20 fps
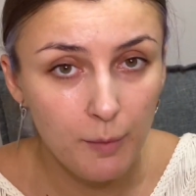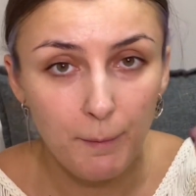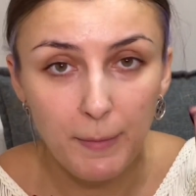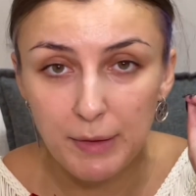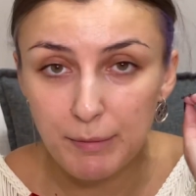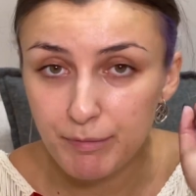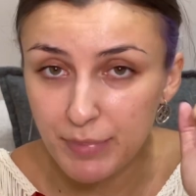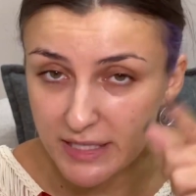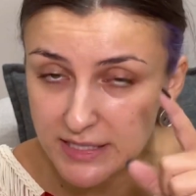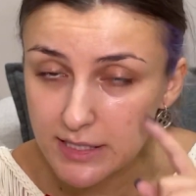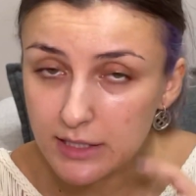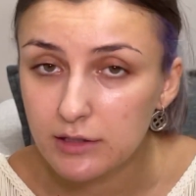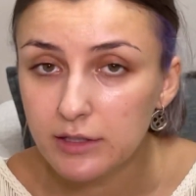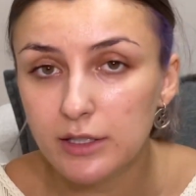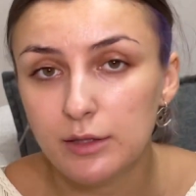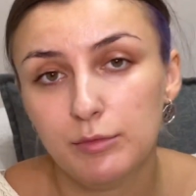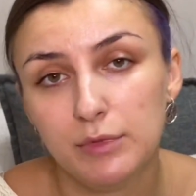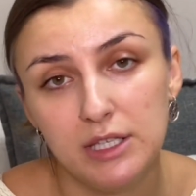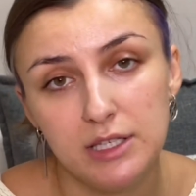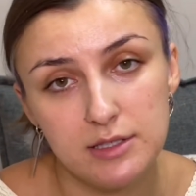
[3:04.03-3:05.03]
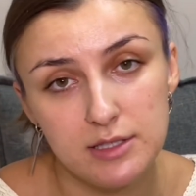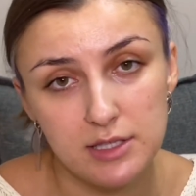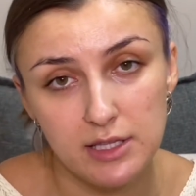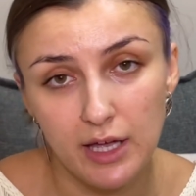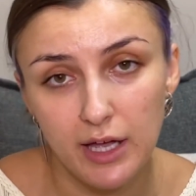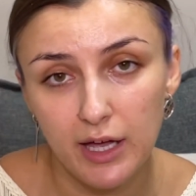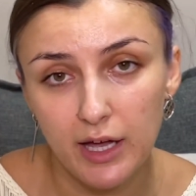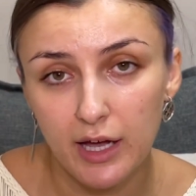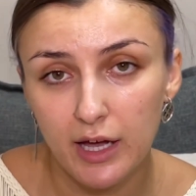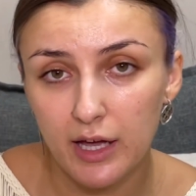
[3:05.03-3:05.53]
but basically it means
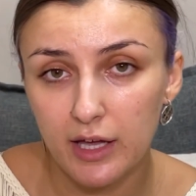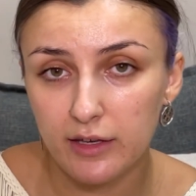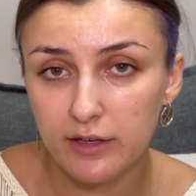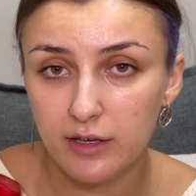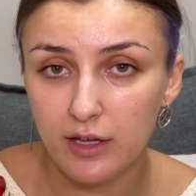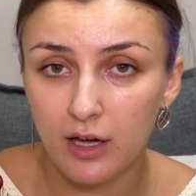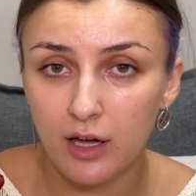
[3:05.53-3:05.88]
that